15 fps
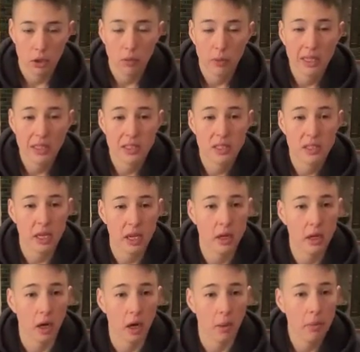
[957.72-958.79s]
You may
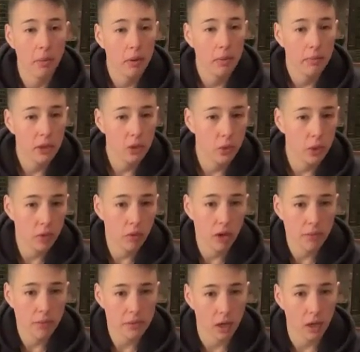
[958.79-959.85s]
stand up between
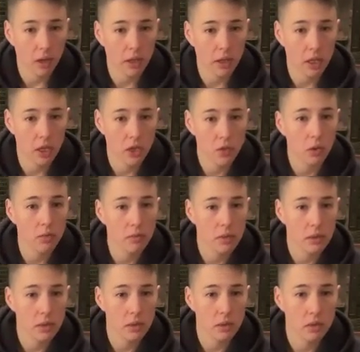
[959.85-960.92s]
reps on the
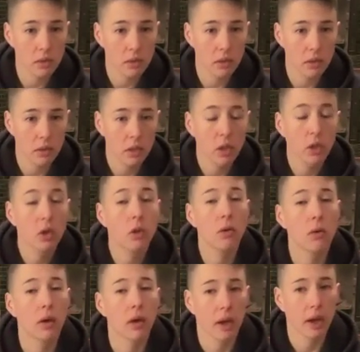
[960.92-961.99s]
inchworms. You
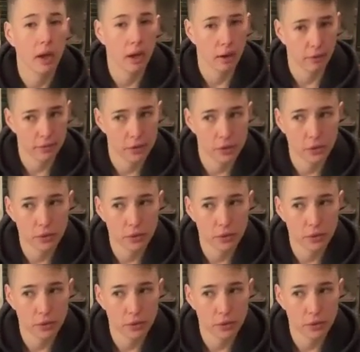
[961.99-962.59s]
do not have